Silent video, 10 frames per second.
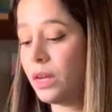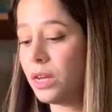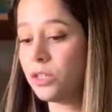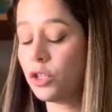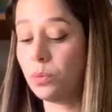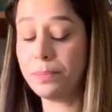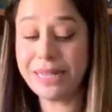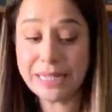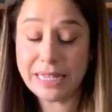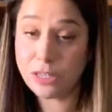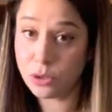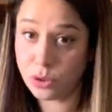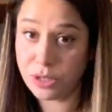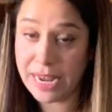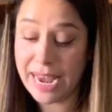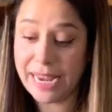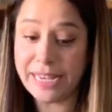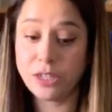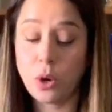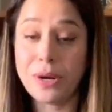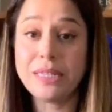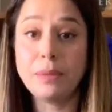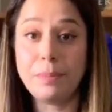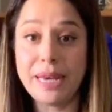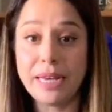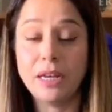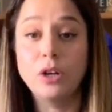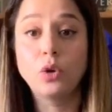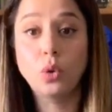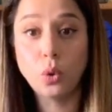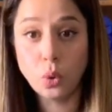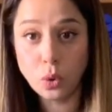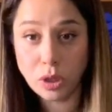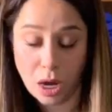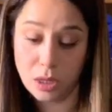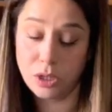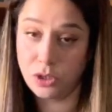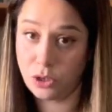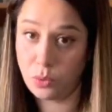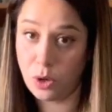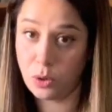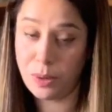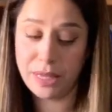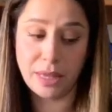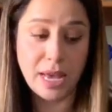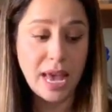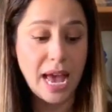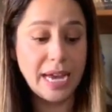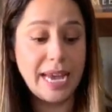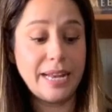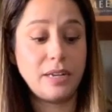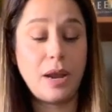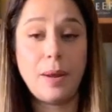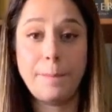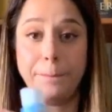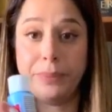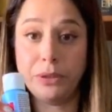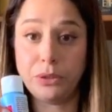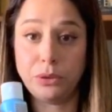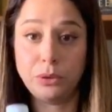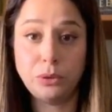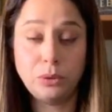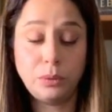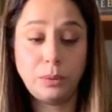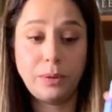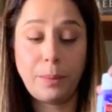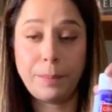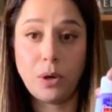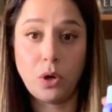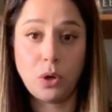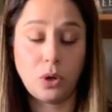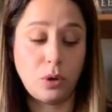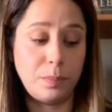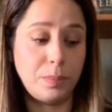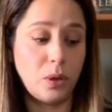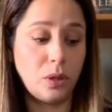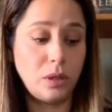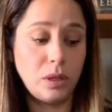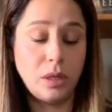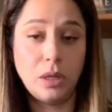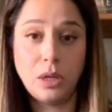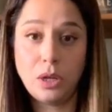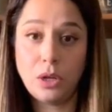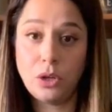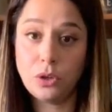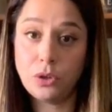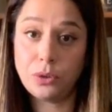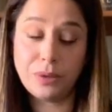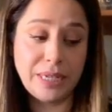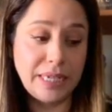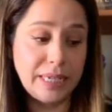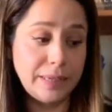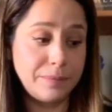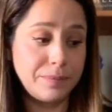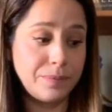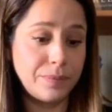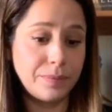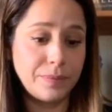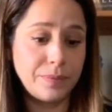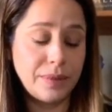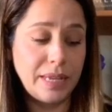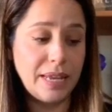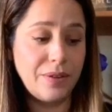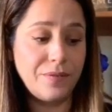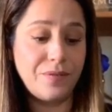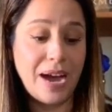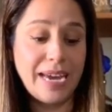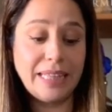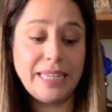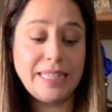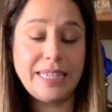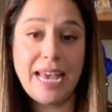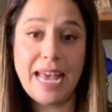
So Miss Liso today is going to pick cool colors to work with. Again, blue, purple, green, violet,